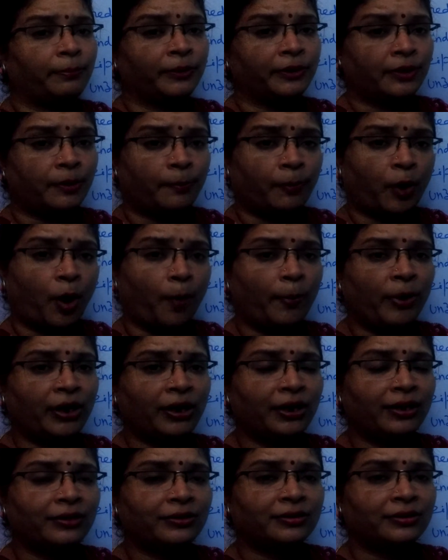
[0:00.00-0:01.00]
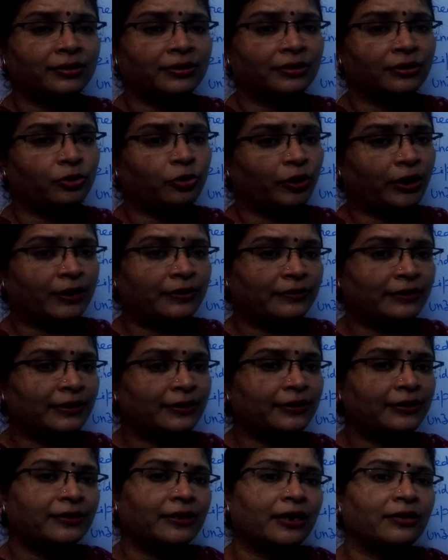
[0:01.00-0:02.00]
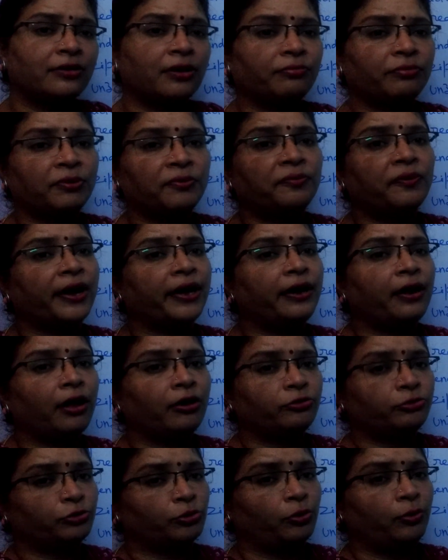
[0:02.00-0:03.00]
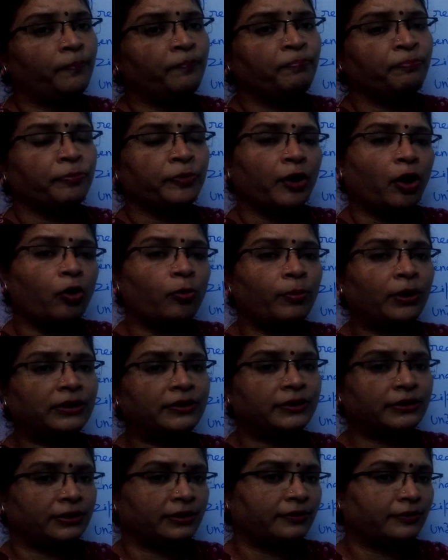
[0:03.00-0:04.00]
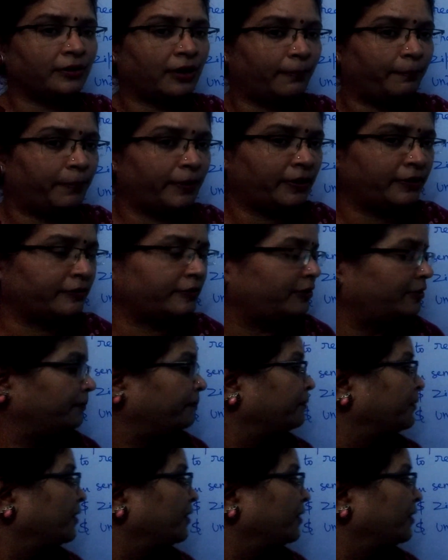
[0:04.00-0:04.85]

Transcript: in the properties, you can see the size of the file also, how much it is compressed.